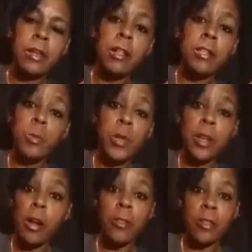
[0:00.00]
And I'll
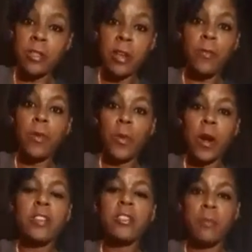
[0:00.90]
explain all this stuff when
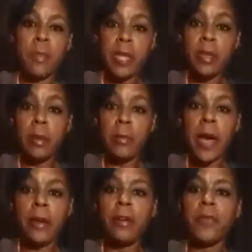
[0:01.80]
we're actually making a
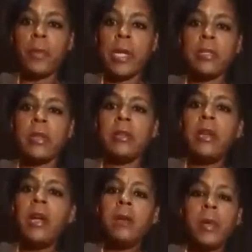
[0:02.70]
pattern of a bracelet.
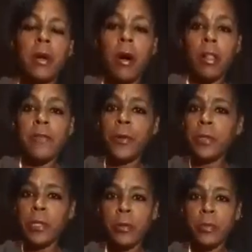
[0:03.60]
But all of
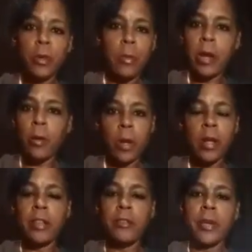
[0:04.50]
your looms, no matter what
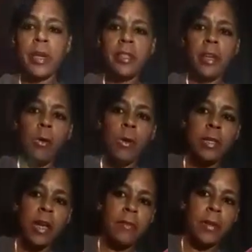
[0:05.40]
kind you get, they
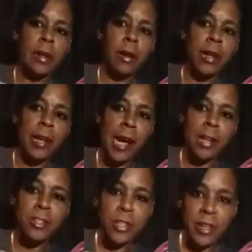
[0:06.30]
always have a
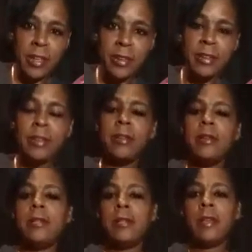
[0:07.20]
notched end
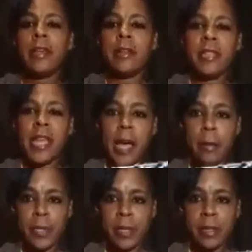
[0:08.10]
and a
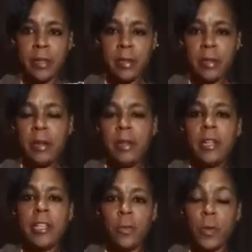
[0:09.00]
tabbed end.
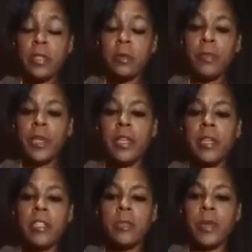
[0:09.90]
And the reason
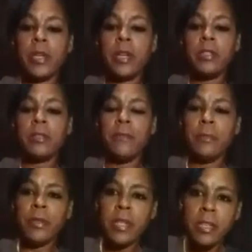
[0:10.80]
being is because if
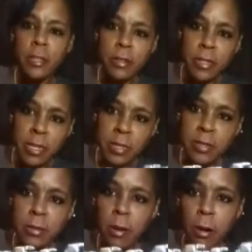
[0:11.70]
you see
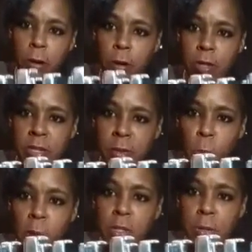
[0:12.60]
these are hooked
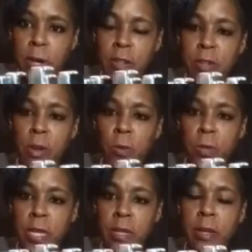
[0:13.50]
in one direction
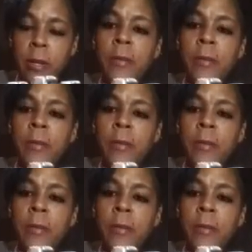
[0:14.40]
only.